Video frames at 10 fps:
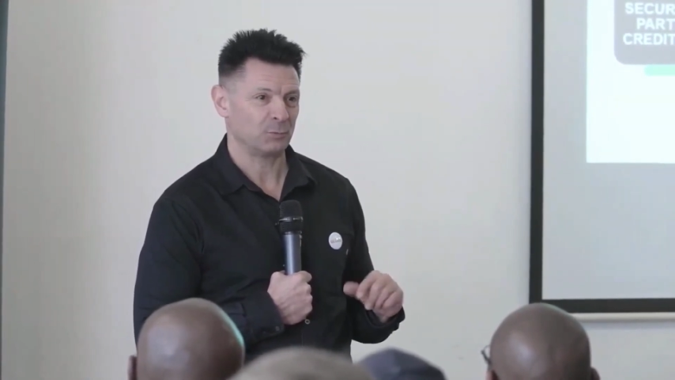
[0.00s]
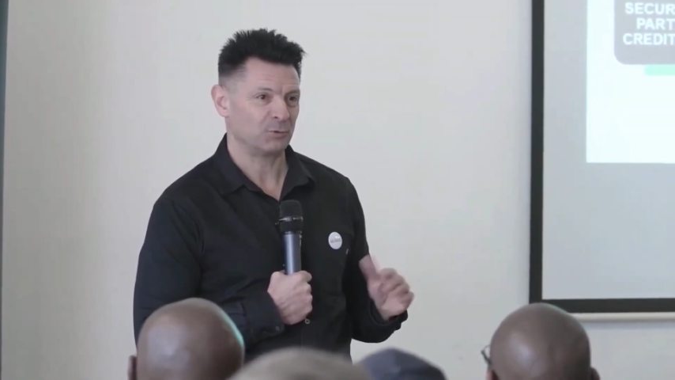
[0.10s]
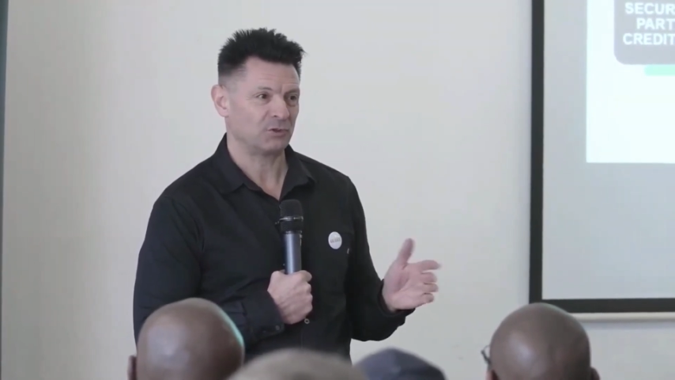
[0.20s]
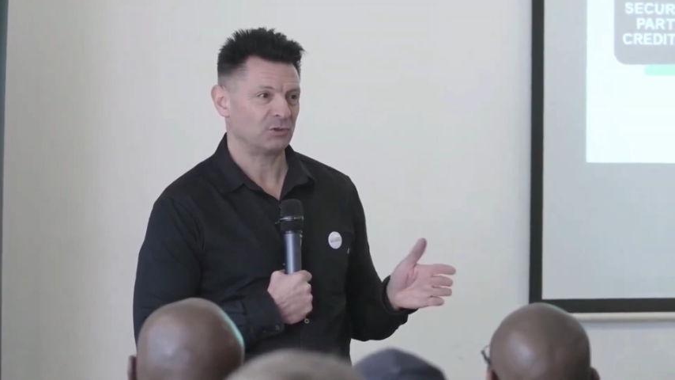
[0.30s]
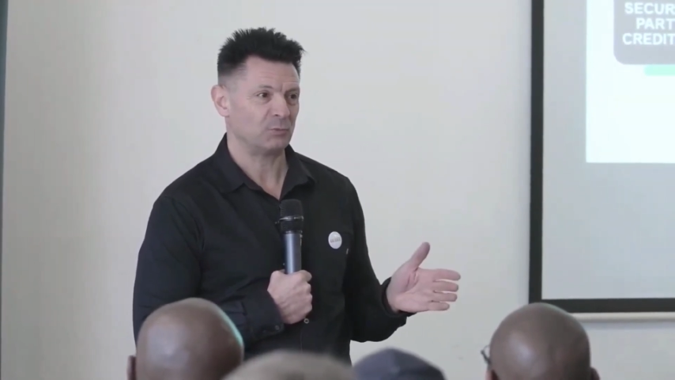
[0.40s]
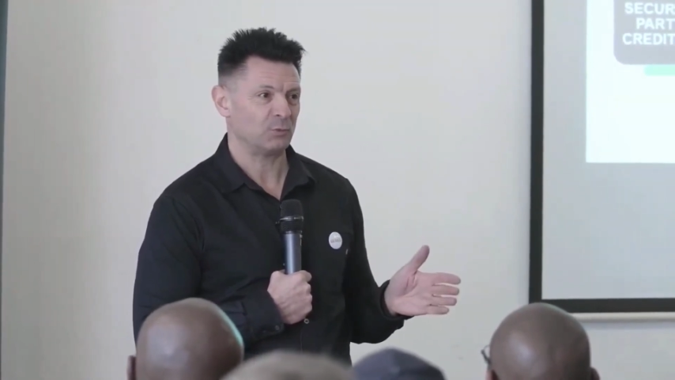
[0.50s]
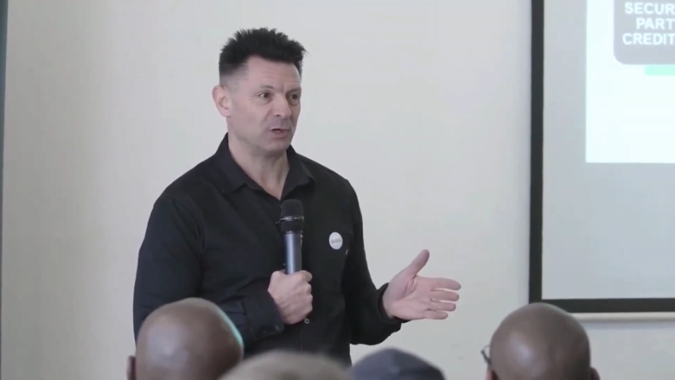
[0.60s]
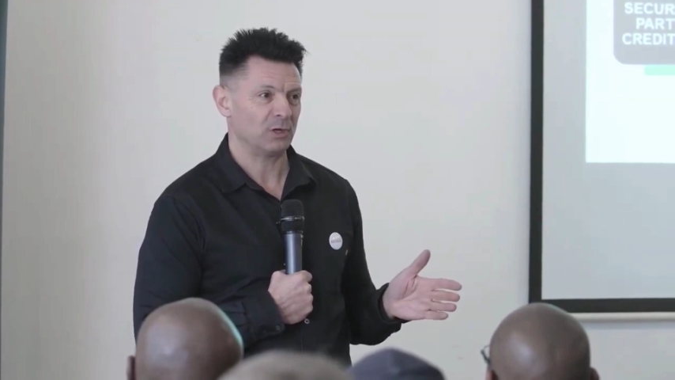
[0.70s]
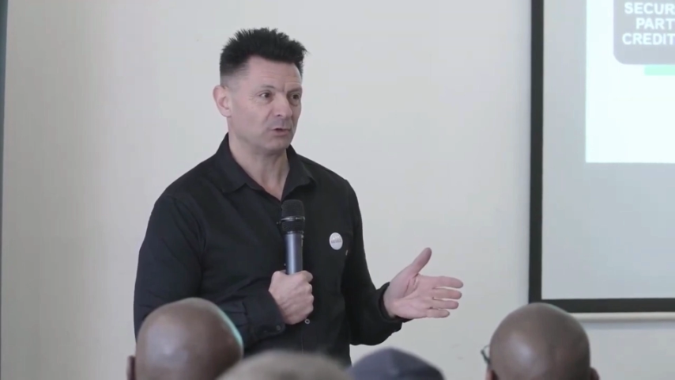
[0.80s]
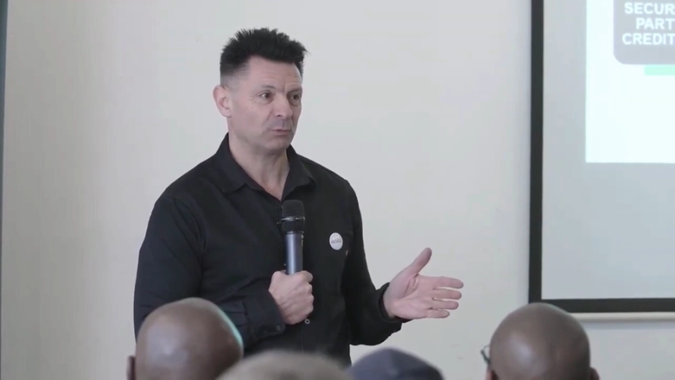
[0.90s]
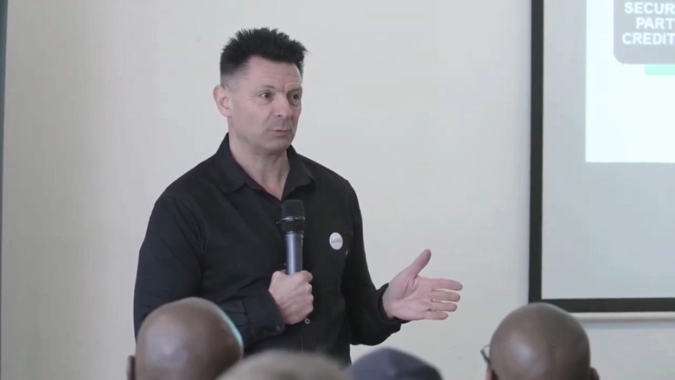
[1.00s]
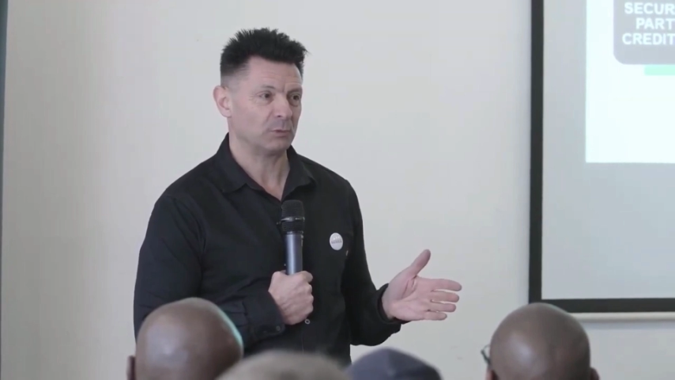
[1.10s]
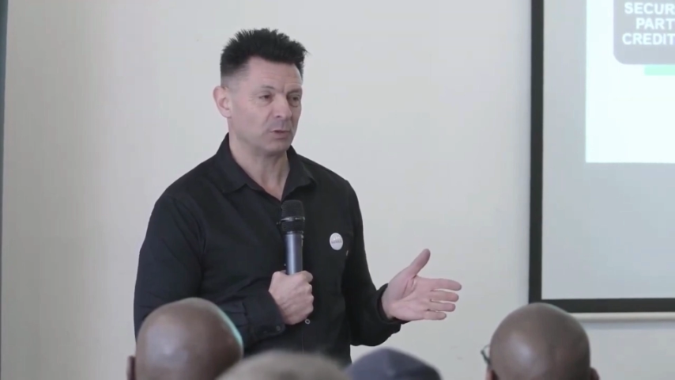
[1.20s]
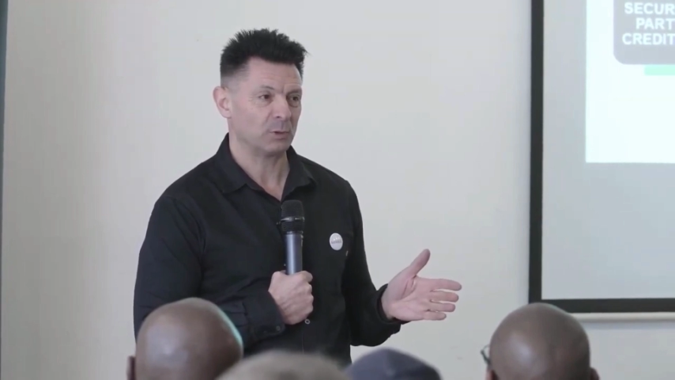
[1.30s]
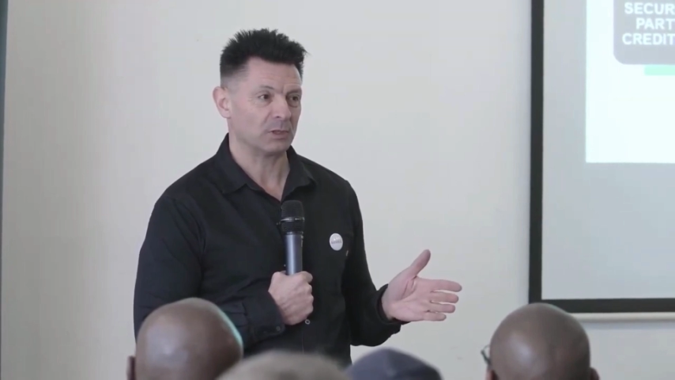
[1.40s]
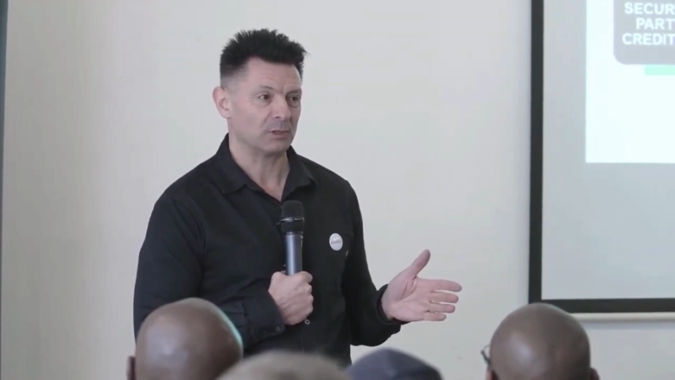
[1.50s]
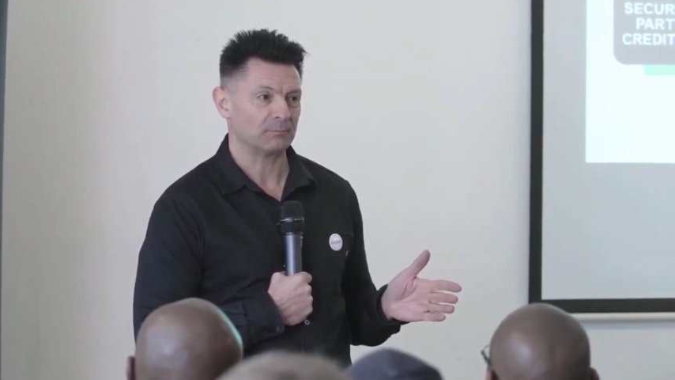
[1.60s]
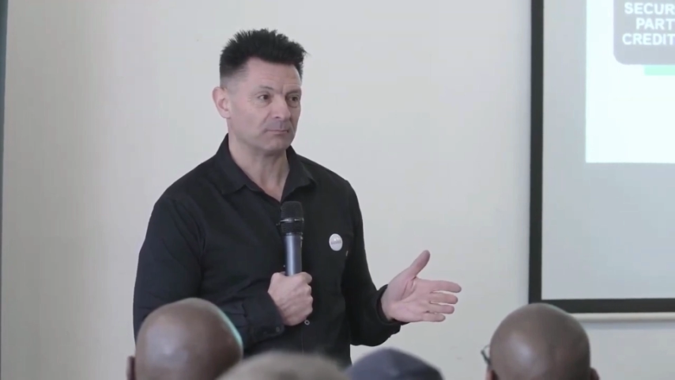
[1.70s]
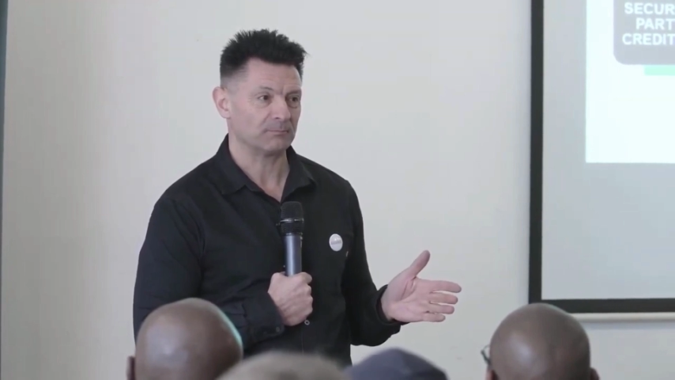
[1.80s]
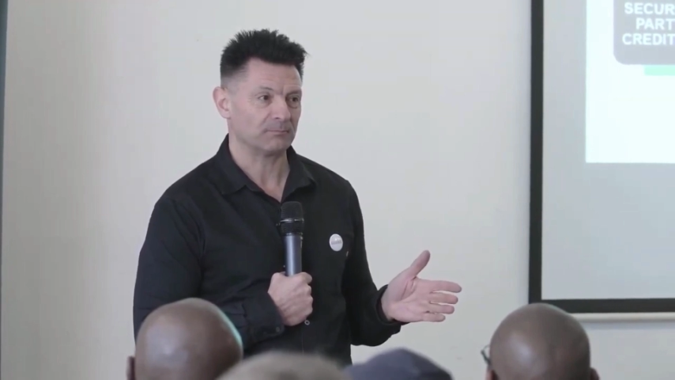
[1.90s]
We just didn't realise we were doing
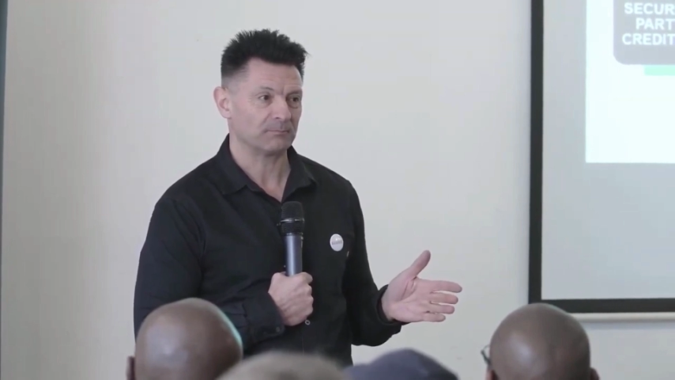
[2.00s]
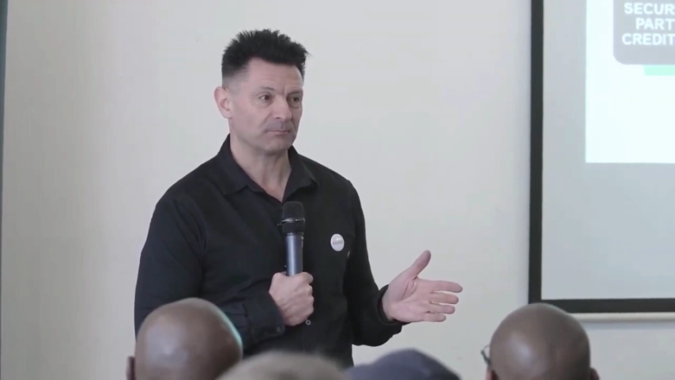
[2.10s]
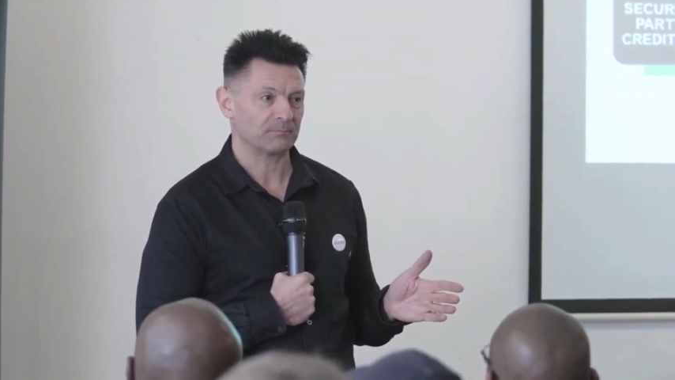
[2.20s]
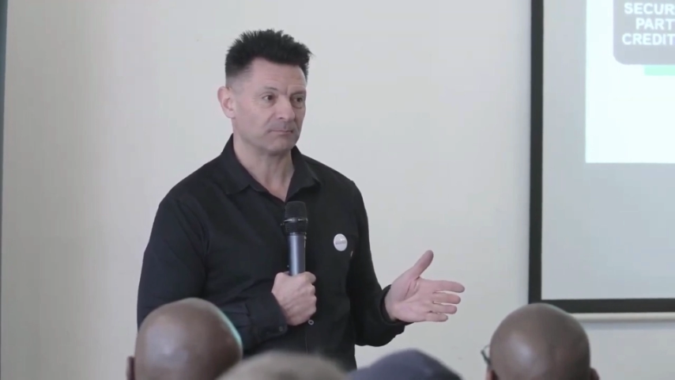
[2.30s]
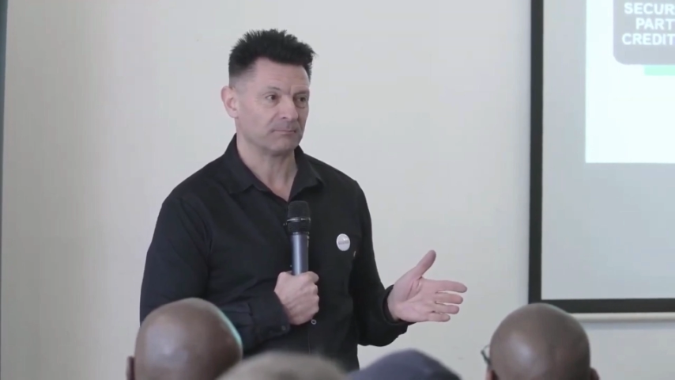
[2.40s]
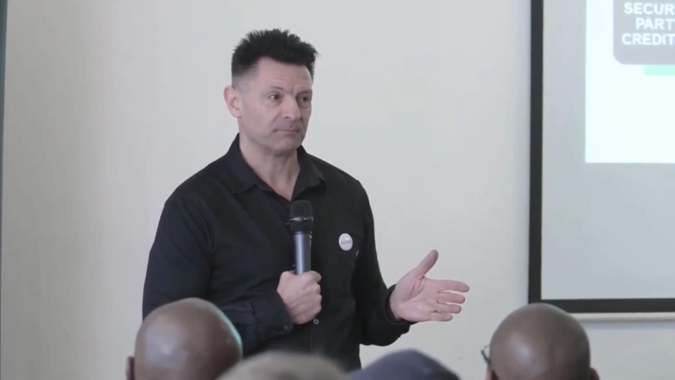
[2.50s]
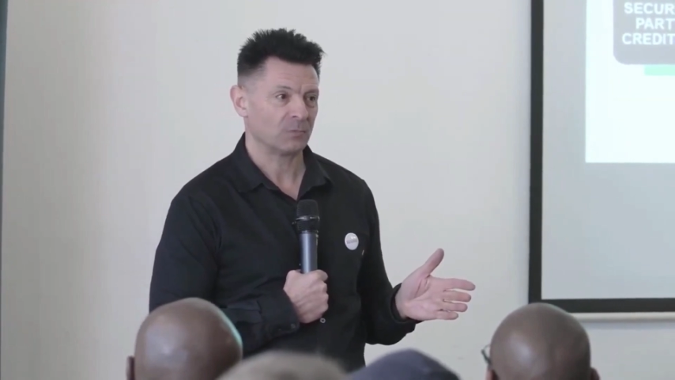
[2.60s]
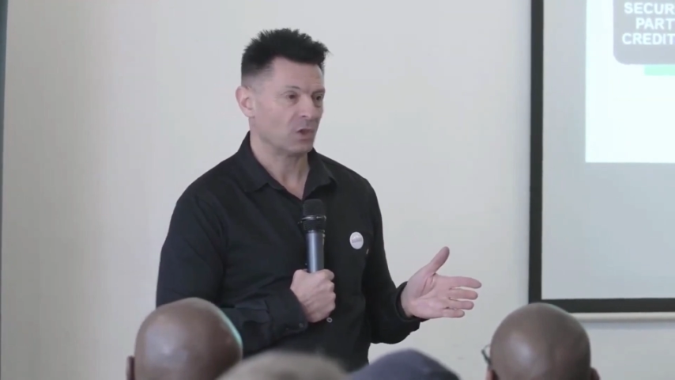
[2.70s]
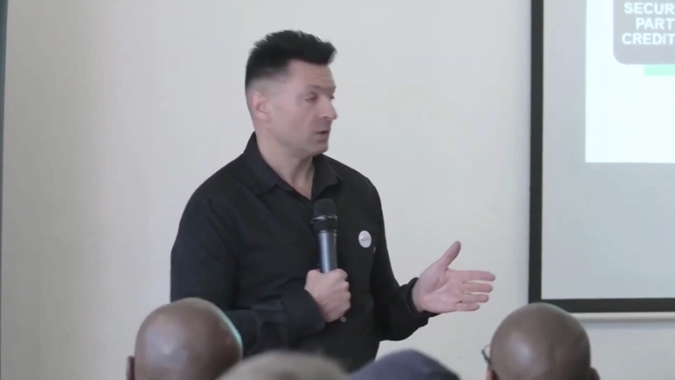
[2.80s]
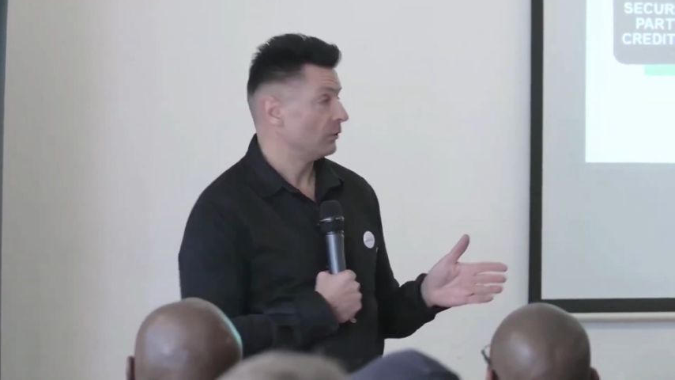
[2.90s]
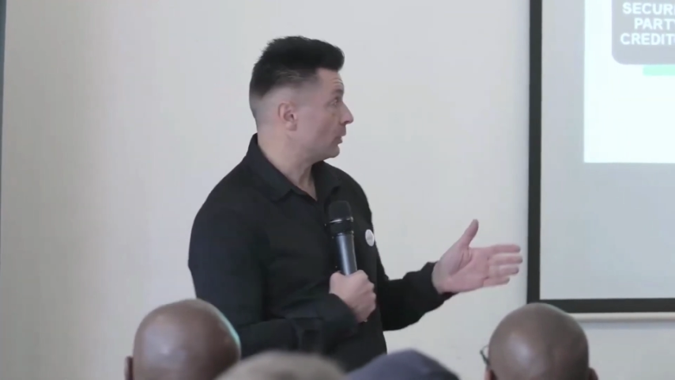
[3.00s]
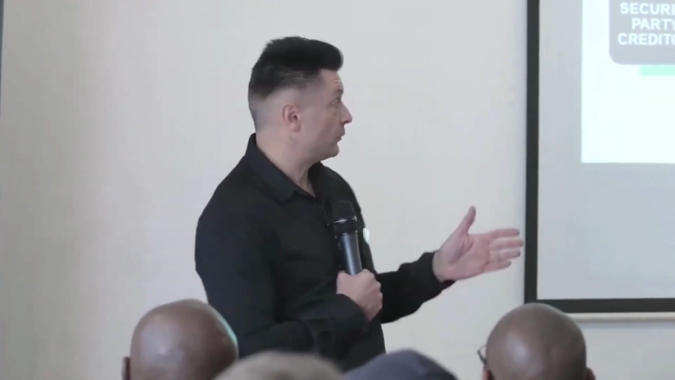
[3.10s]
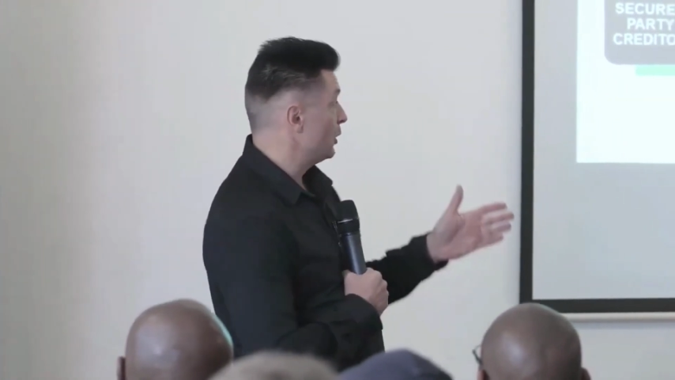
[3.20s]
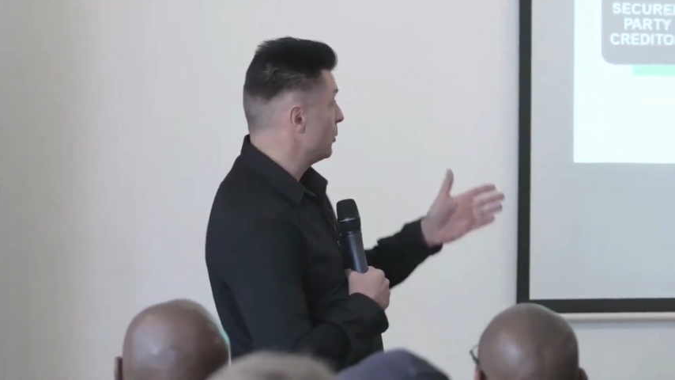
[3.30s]
it. So